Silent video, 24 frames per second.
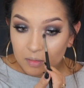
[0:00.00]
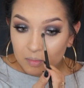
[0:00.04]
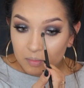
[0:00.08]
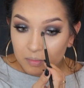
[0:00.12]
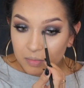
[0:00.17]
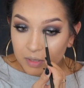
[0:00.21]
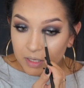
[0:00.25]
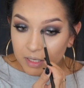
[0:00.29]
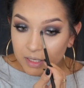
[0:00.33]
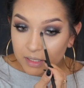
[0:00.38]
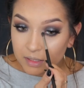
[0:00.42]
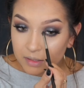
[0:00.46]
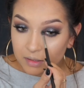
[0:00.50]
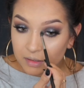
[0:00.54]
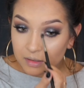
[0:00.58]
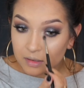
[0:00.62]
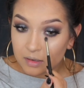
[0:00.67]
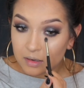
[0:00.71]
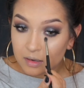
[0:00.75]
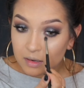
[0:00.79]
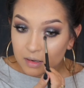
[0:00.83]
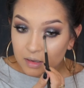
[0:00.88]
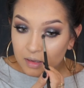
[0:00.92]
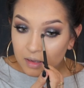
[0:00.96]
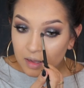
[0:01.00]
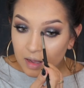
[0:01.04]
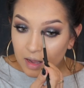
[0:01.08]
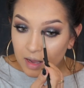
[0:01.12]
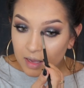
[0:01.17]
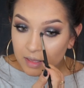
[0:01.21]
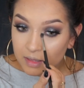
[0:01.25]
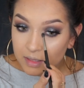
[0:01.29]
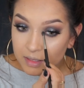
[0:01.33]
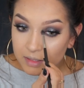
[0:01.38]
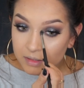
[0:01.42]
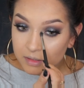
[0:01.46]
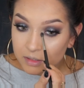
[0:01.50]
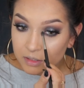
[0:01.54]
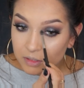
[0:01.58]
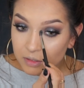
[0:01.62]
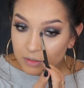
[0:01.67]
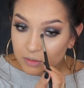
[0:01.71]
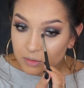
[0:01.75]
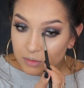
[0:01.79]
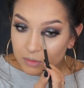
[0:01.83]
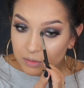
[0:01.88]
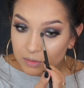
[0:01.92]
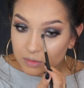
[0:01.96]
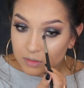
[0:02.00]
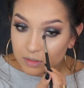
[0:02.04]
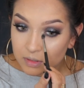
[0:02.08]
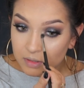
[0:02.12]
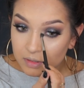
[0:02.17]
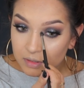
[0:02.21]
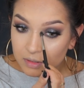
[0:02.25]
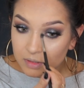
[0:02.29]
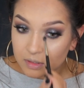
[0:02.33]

But I like to use